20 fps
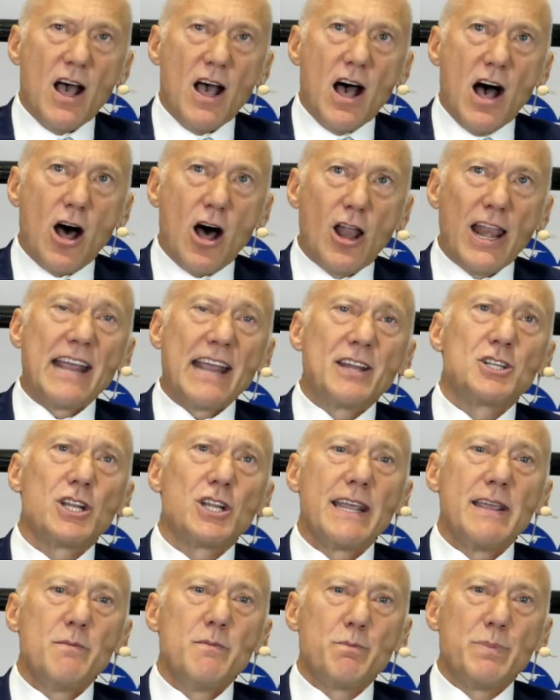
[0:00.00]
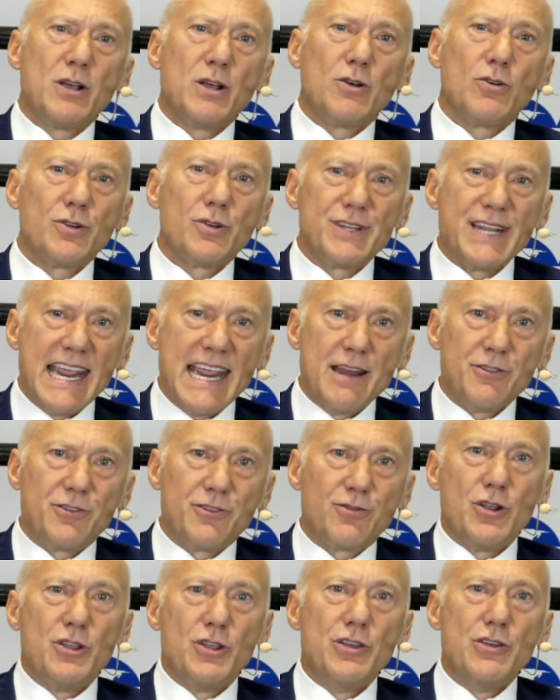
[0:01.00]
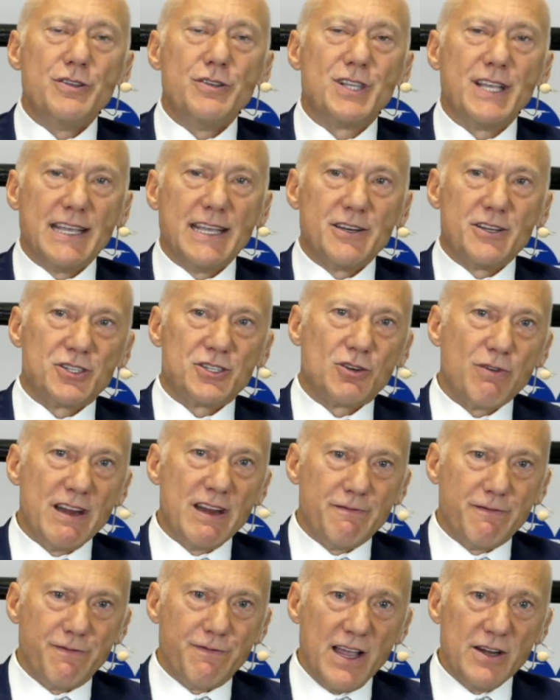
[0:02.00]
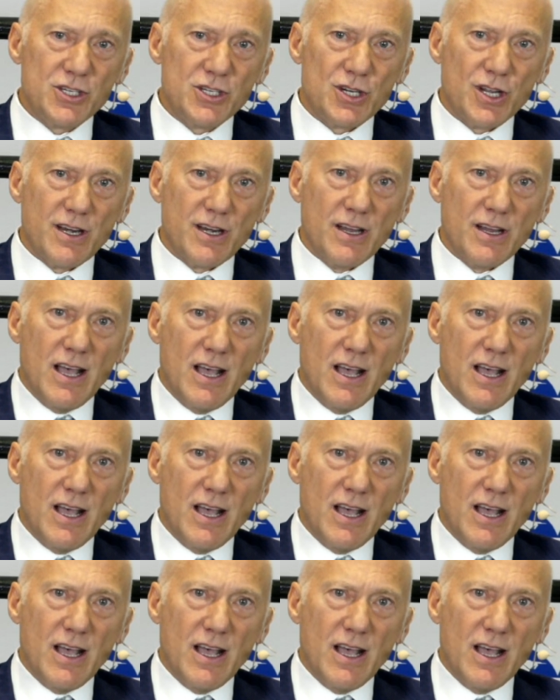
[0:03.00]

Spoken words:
I'll actually build in through using a discrete function,